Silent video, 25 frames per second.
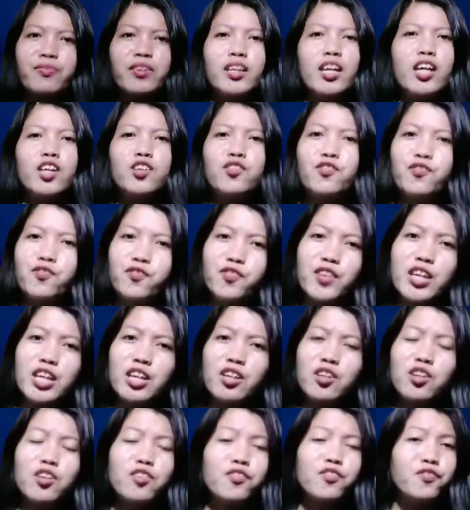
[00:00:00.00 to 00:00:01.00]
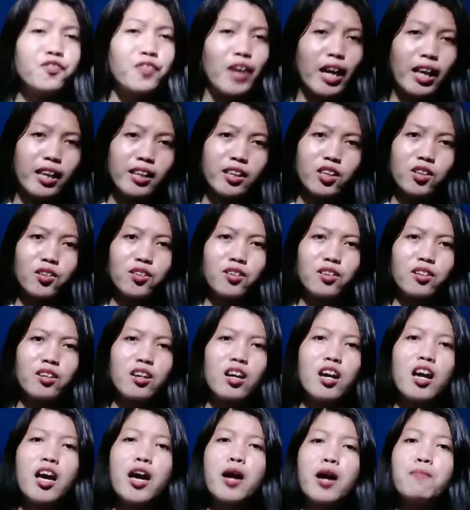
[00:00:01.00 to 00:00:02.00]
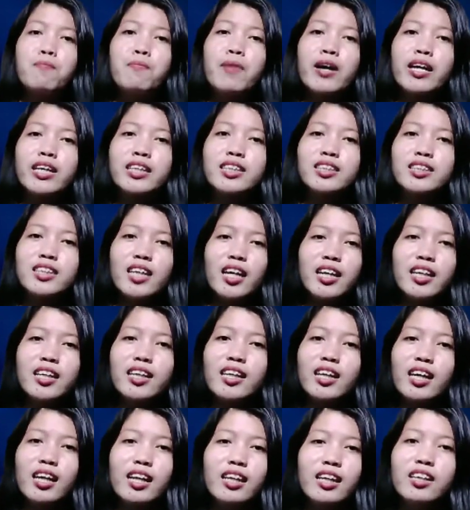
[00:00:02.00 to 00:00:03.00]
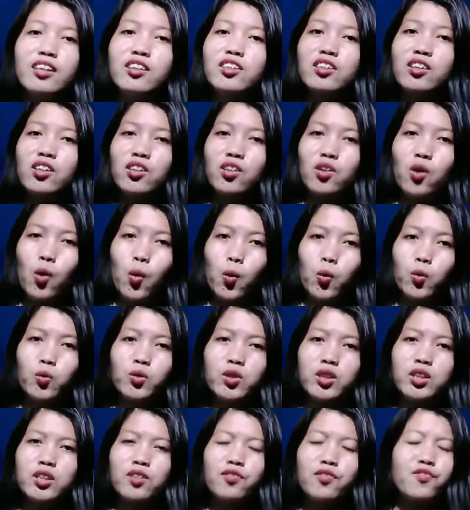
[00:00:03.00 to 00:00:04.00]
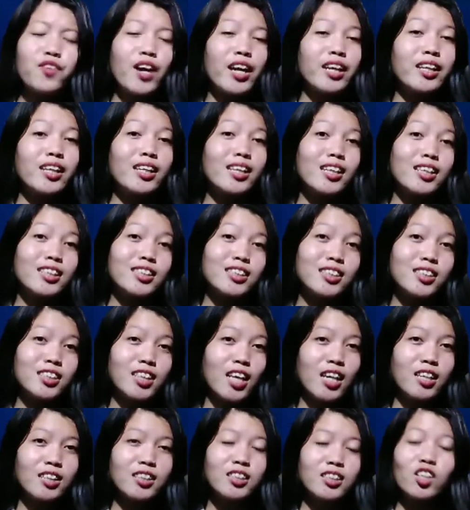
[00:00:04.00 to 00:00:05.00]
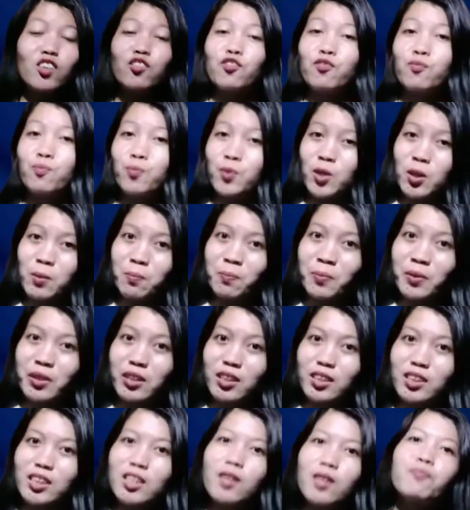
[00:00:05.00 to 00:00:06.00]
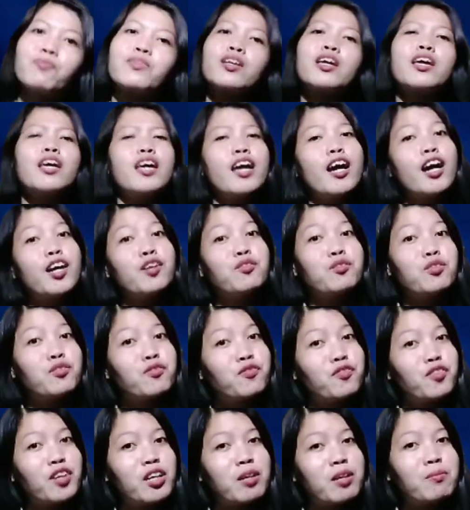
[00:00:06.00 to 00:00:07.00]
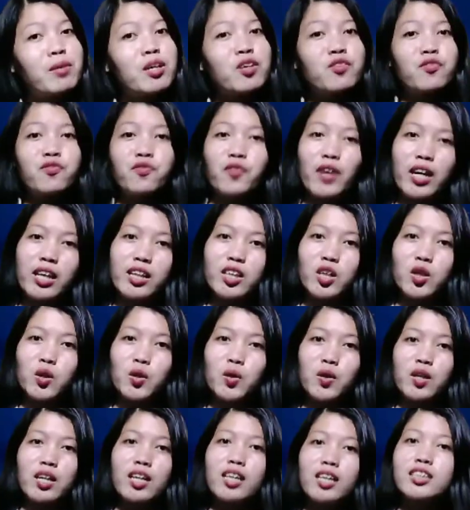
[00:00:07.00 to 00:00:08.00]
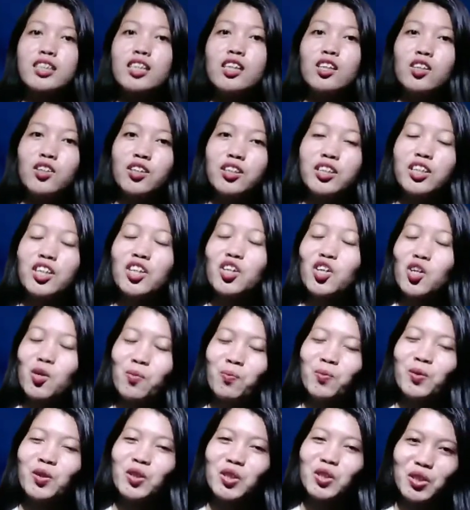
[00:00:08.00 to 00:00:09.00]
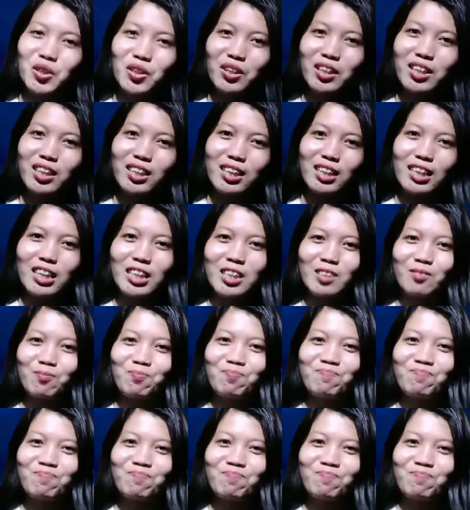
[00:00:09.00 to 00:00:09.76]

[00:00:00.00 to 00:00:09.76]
and fear of failure, by setting clear goals, finding a sense of purpose, and reframing failure as a learning opportunity.